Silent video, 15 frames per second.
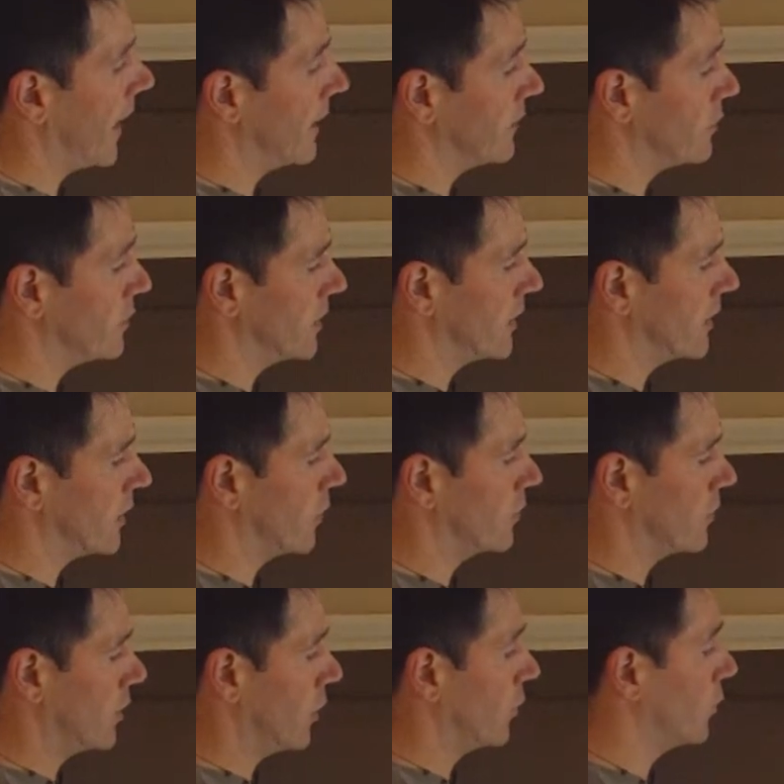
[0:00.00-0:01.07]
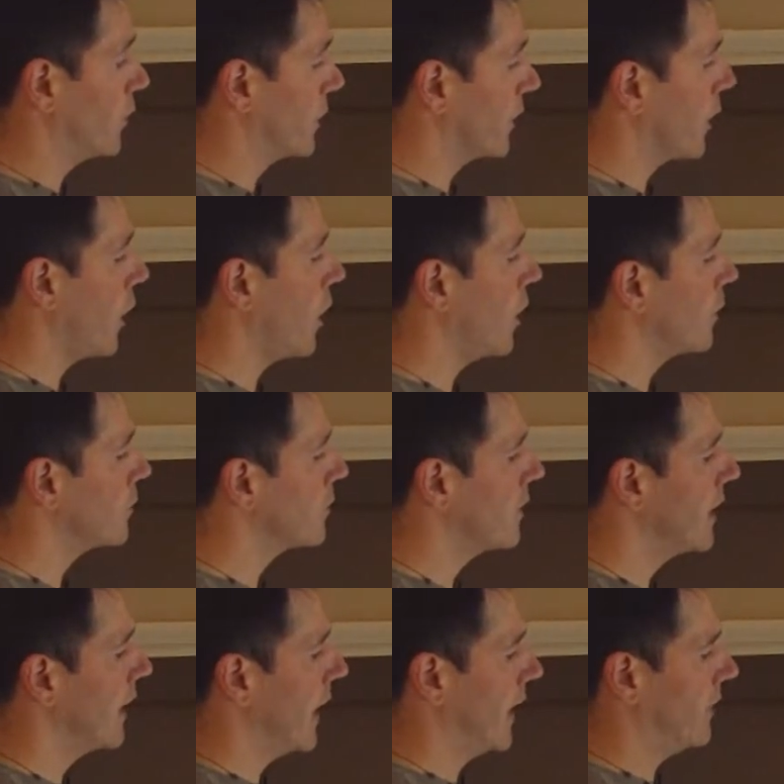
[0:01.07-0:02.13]
energy, goes along with carbs,
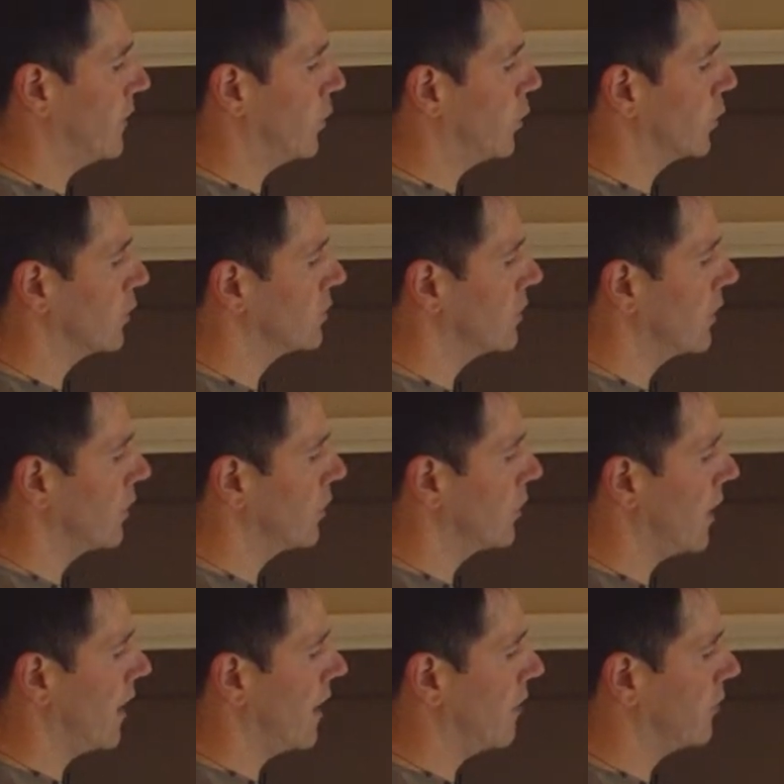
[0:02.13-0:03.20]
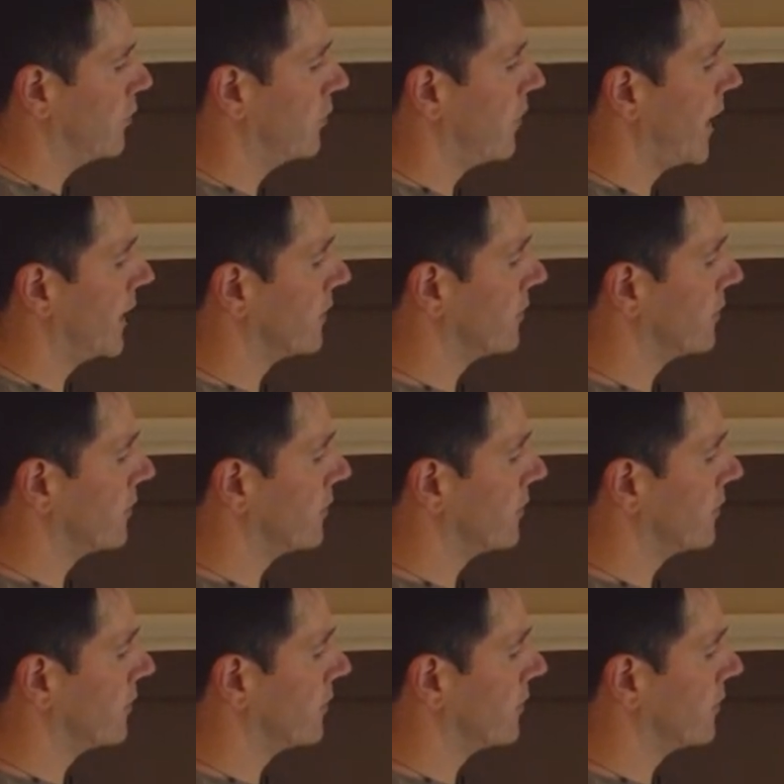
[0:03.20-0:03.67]
and also fat